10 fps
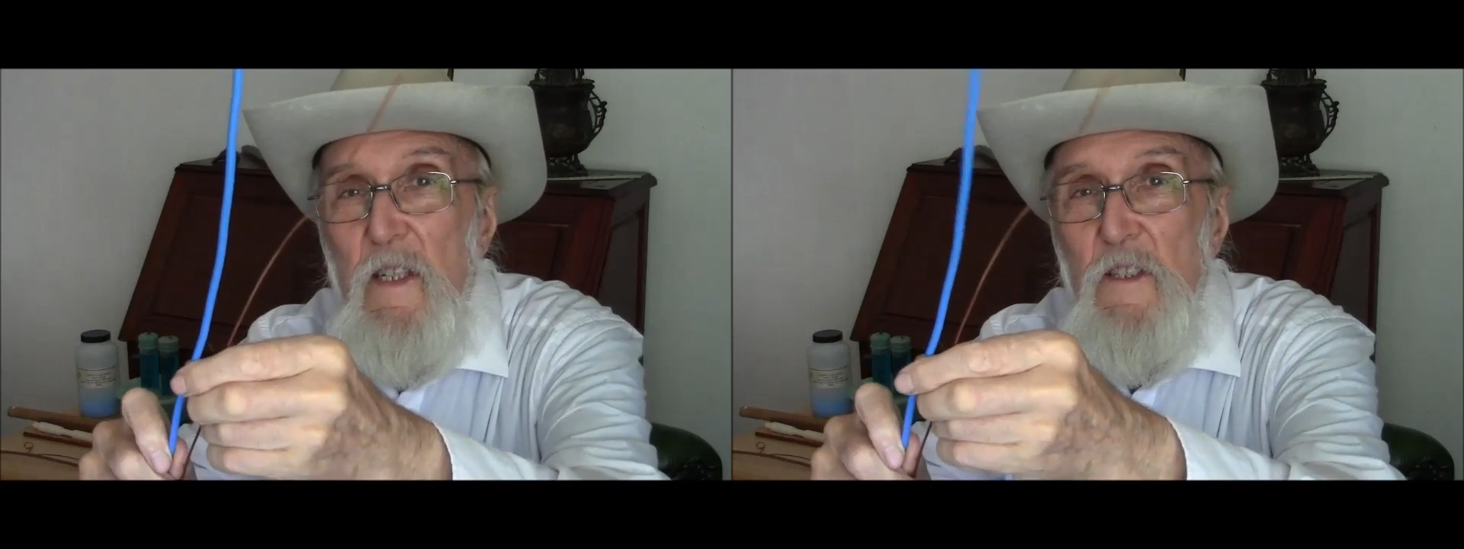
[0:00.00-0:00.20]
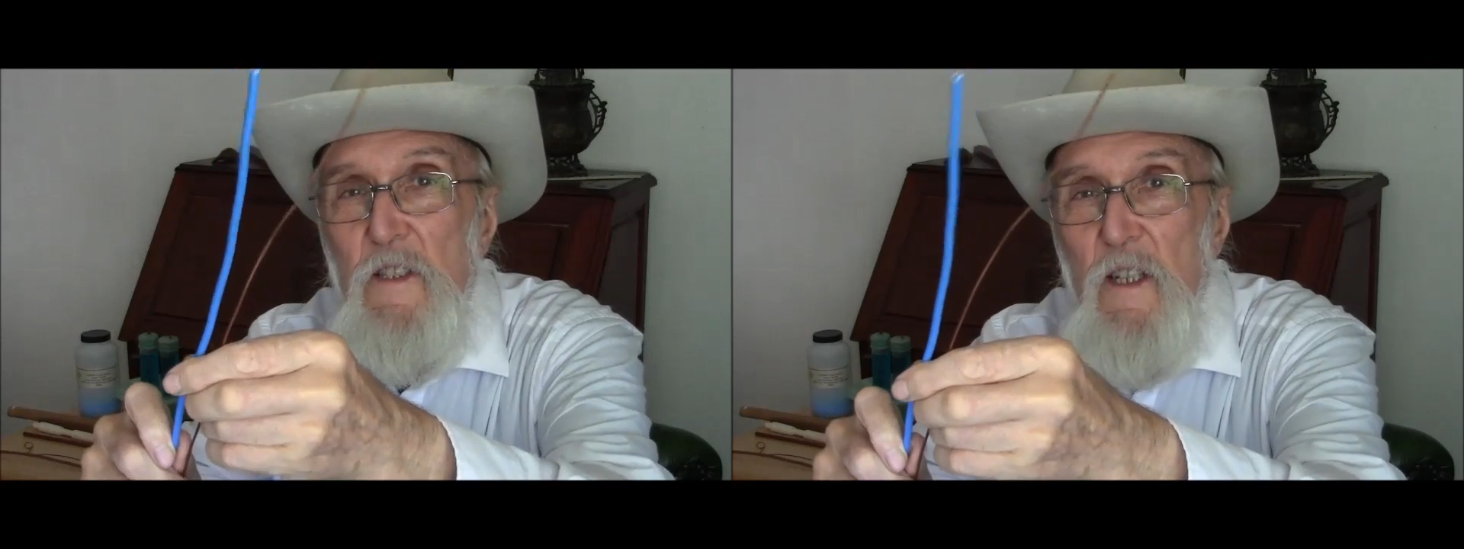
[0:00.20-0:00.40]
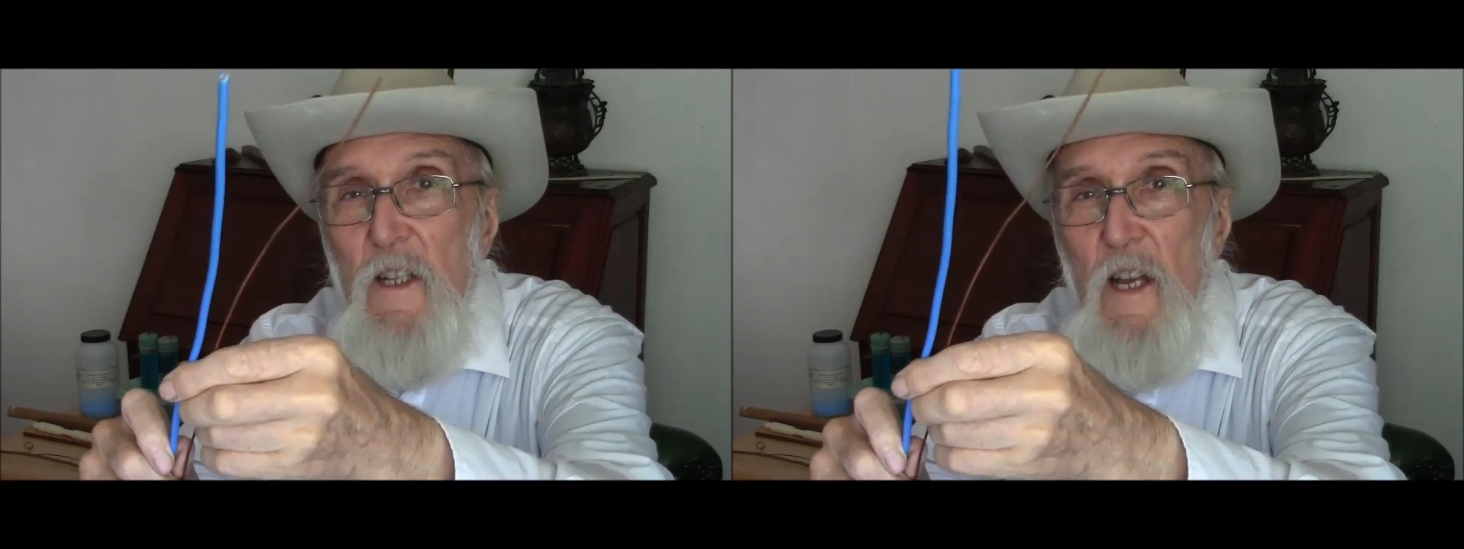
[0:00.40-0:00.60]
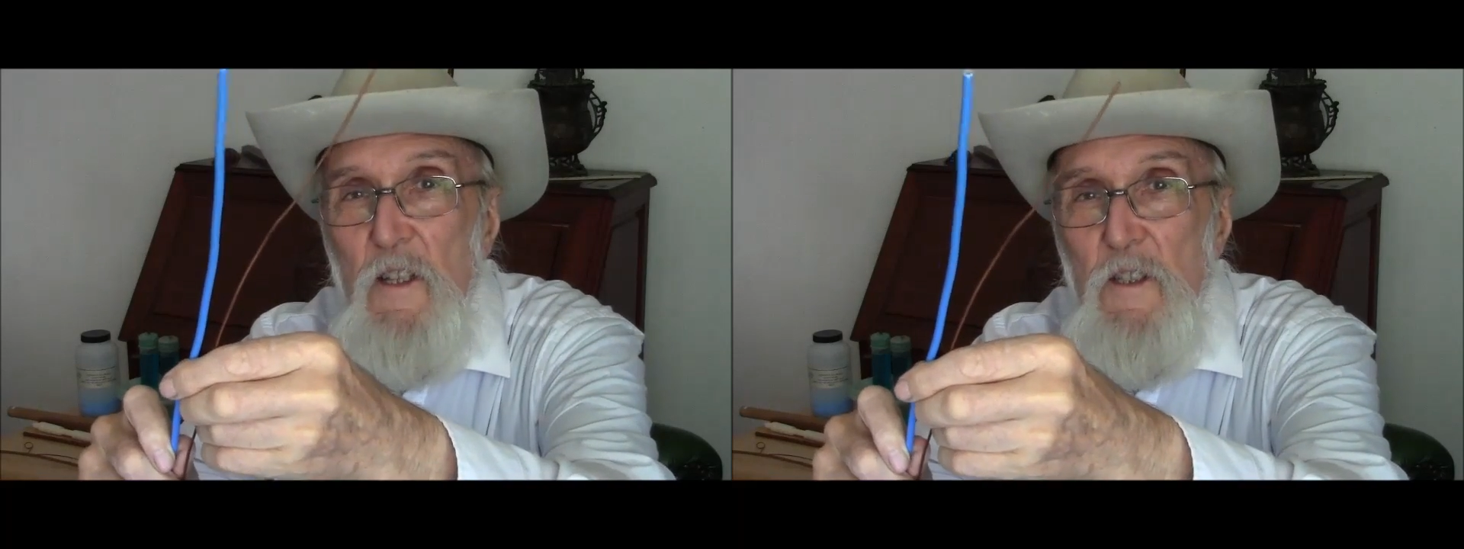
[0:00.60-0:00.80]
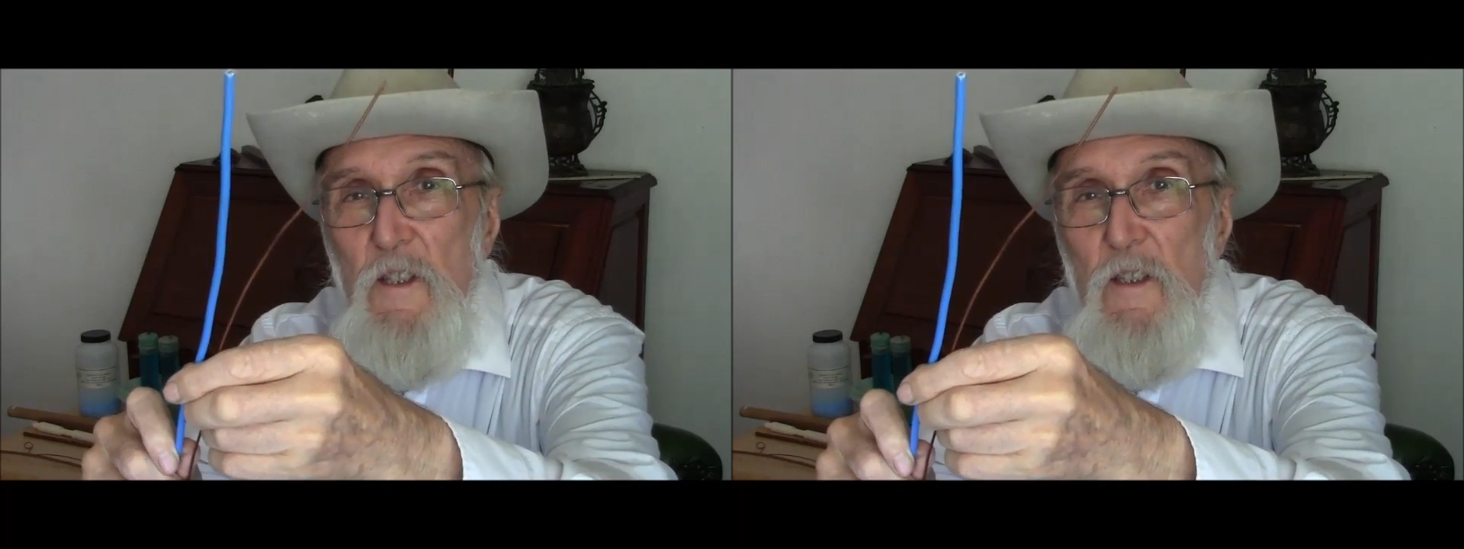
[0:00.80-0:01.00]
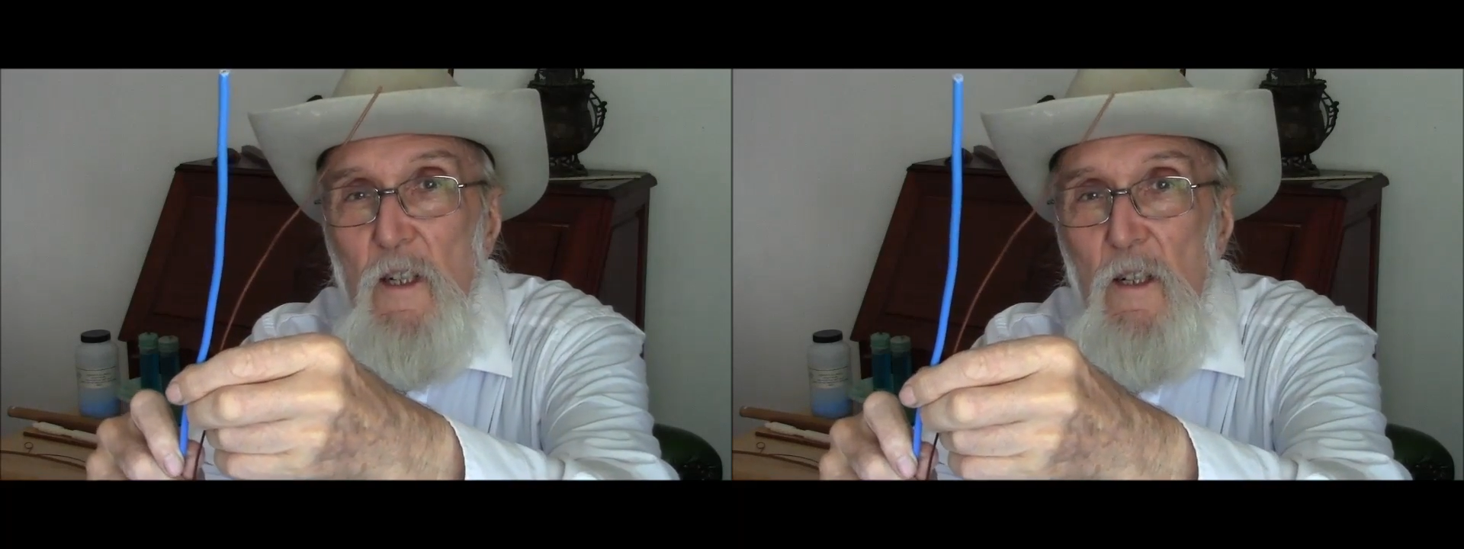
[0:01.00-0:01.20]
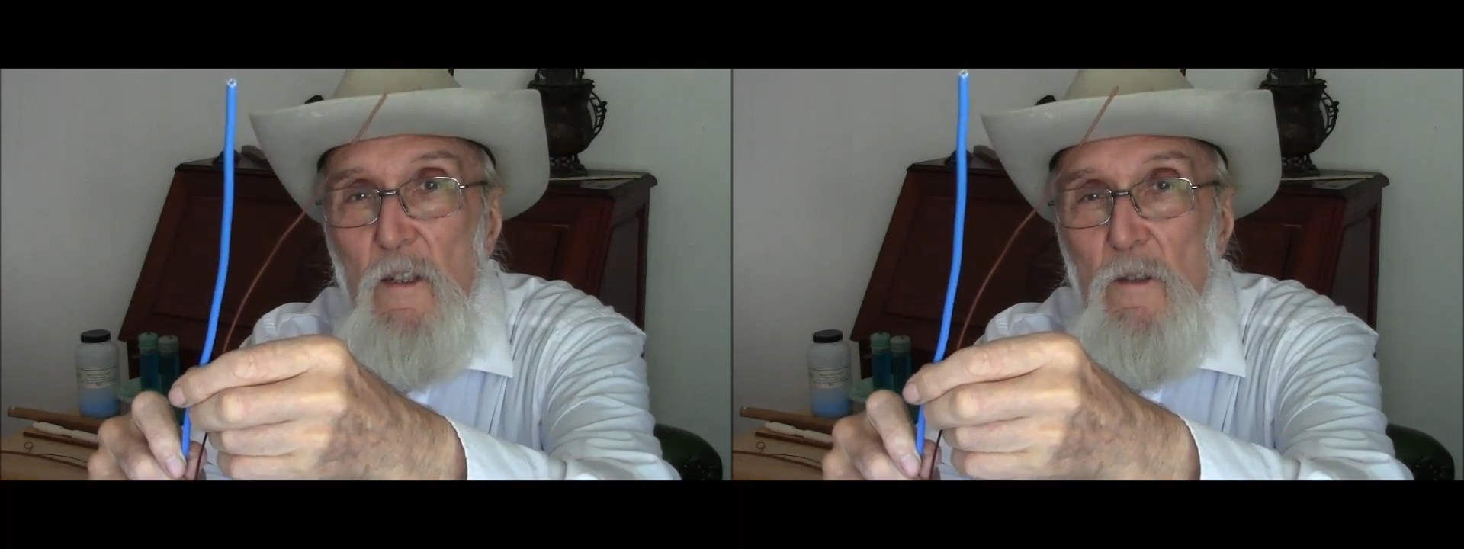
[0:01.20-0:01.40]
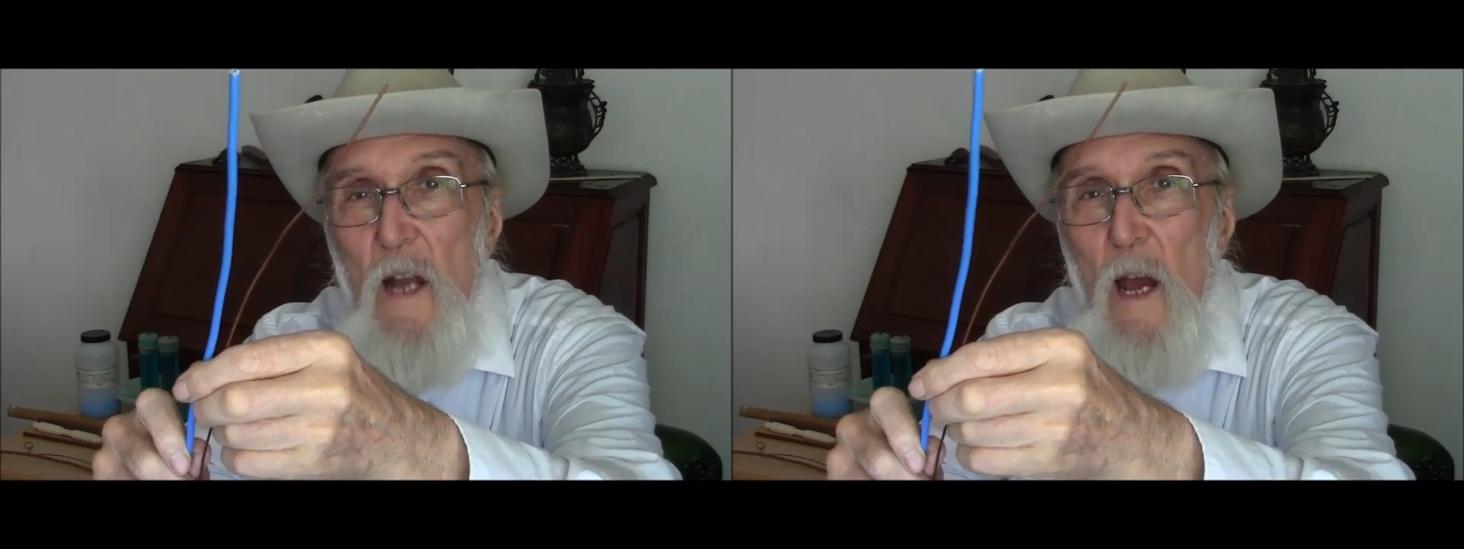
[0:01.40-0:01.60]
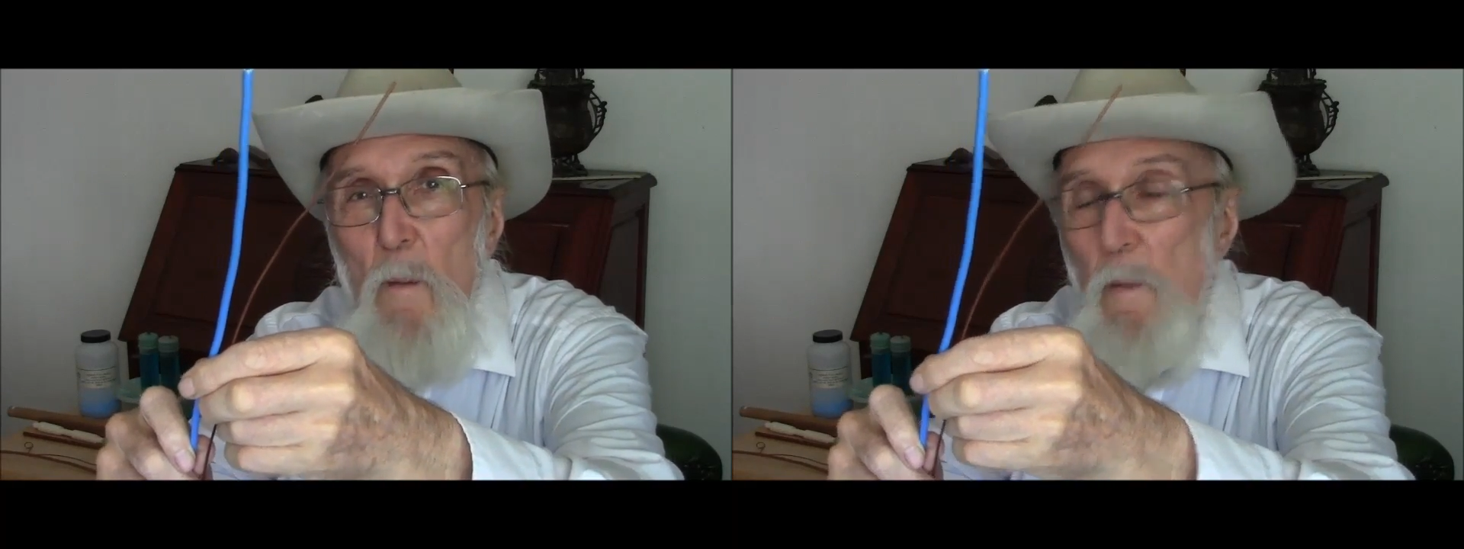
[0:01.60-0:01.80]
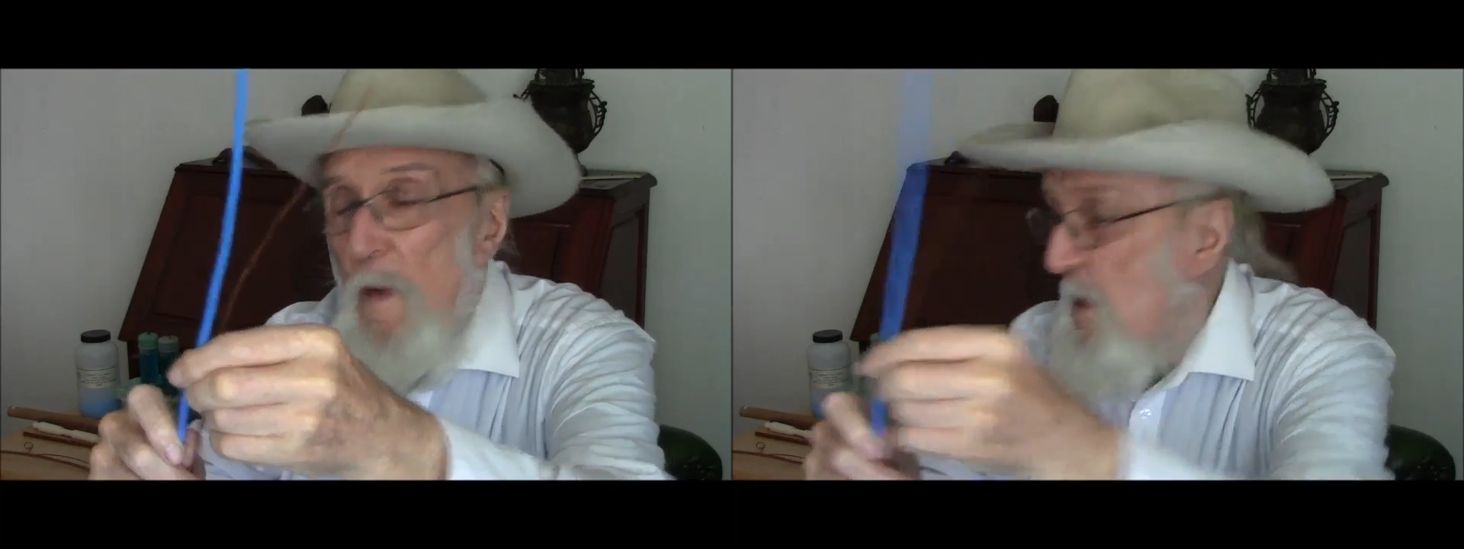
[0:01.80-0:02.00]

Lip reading: insulation wrap,